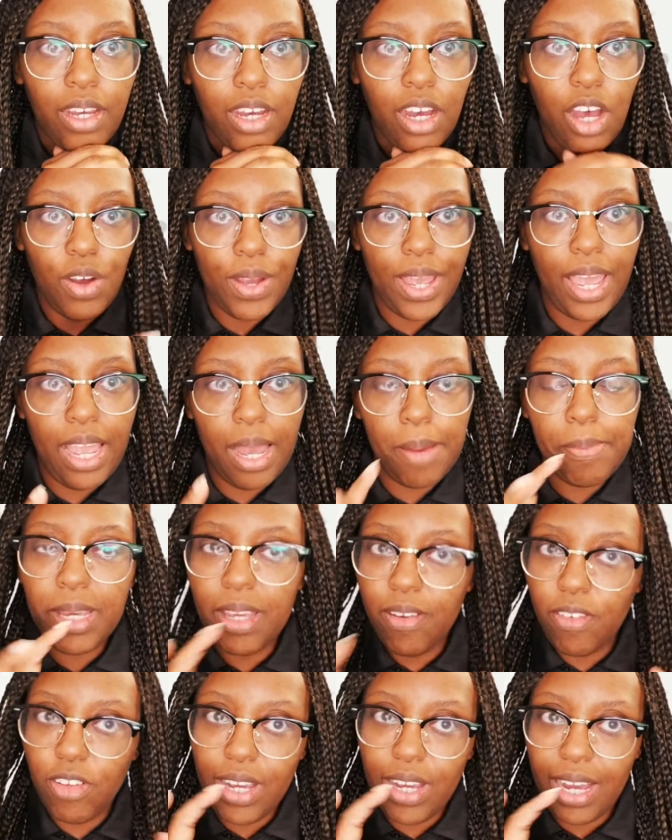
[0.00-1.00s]
Okay, I'm going to
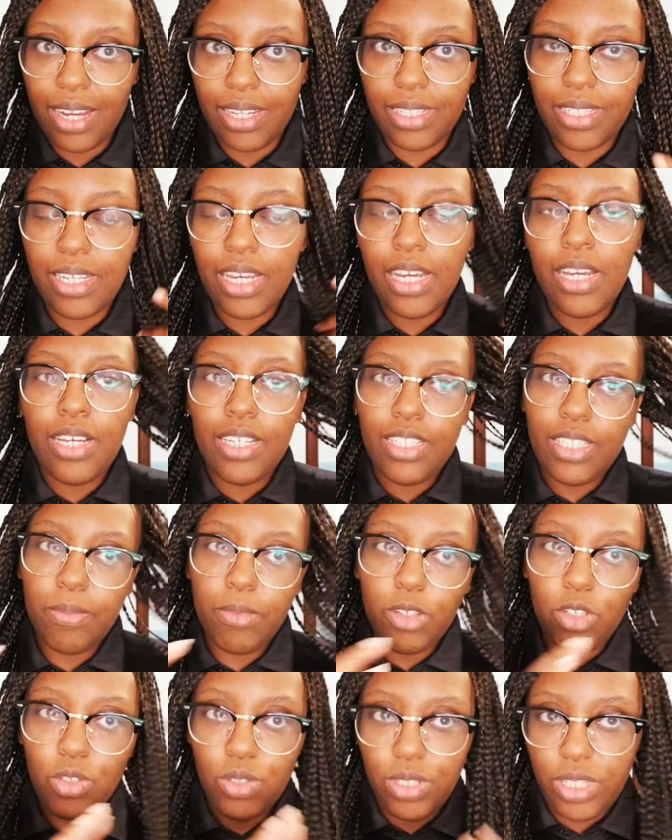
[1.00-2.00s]
give you guys some
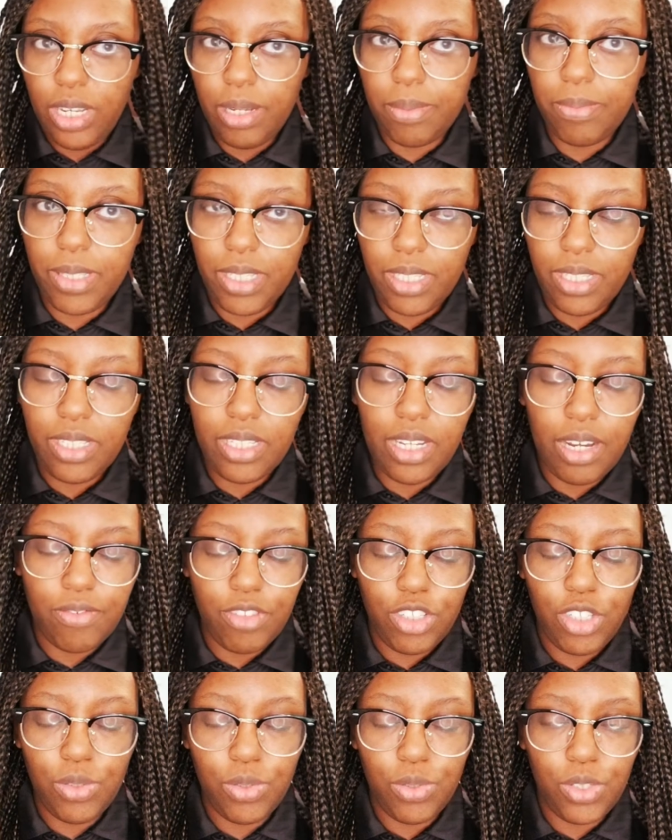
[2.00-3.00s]
little tips and
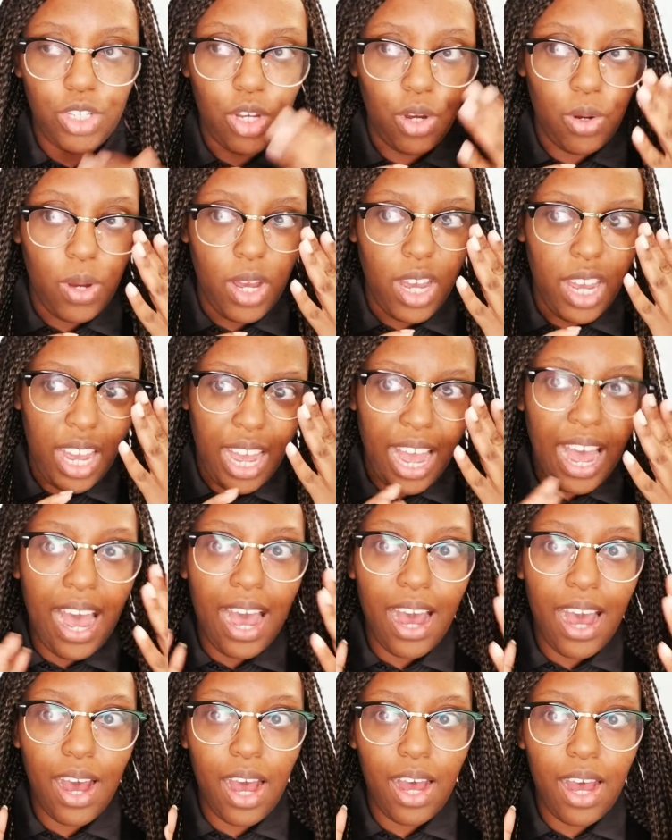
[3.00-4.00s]
stuff too. So
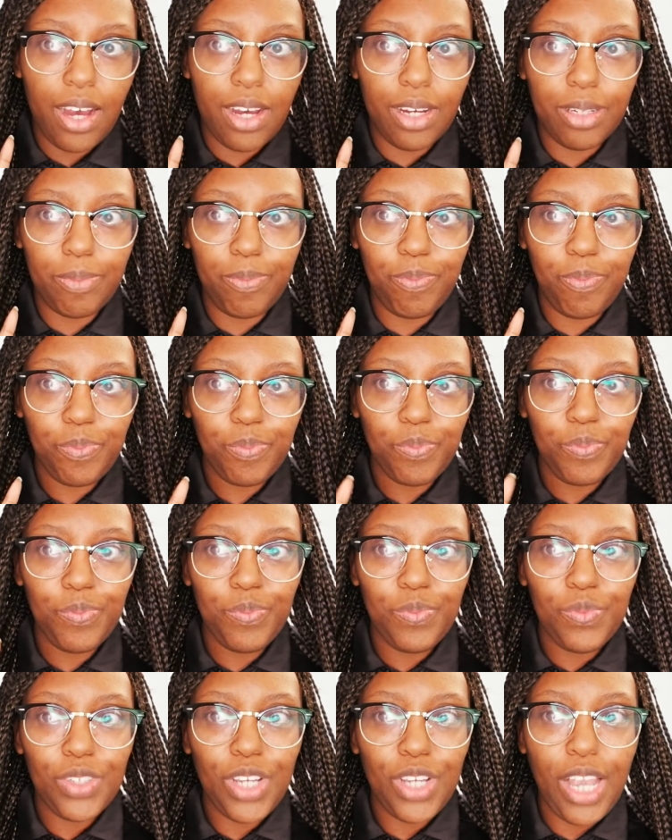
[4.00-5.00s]

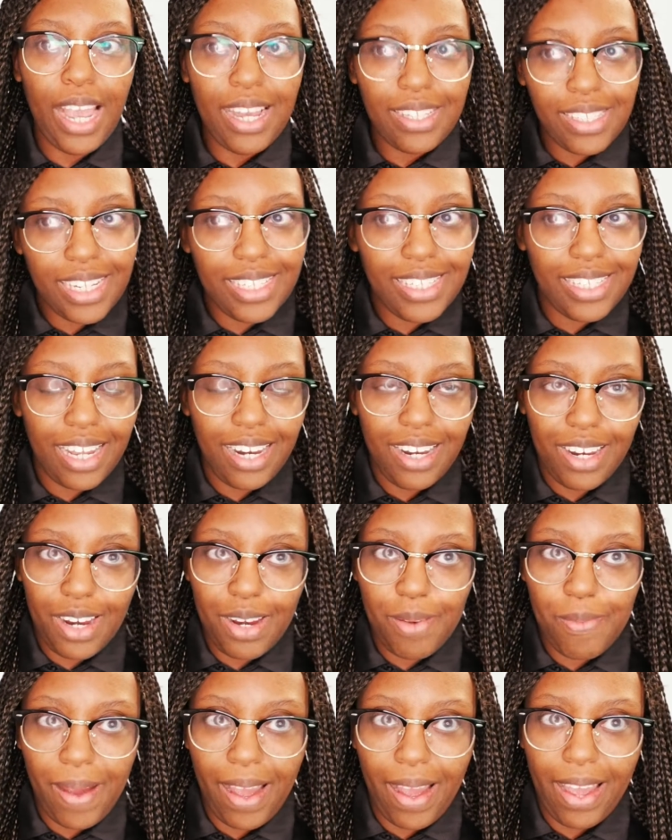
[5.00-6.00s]
as I stated
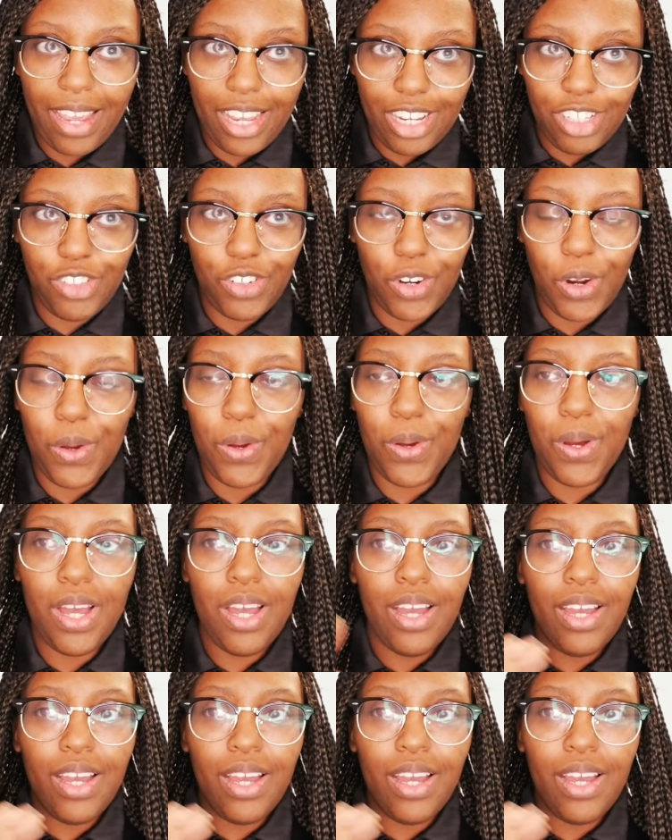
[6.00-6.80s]
in my intro,